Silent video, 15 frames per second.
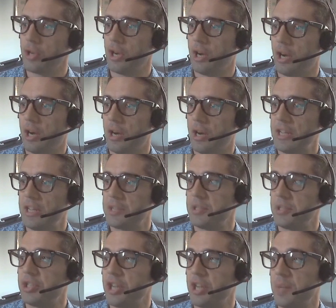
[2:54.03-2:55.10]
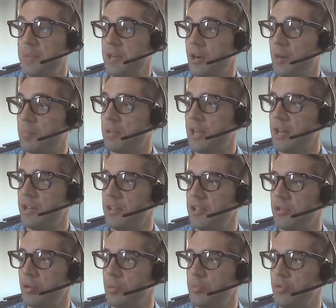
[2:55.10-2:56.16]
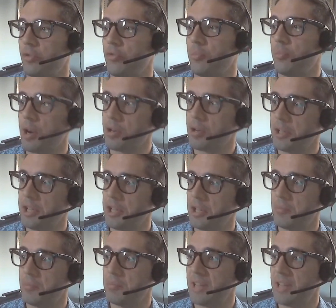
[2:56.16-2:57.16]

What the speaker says: has been shaping our planet in terms of modeling,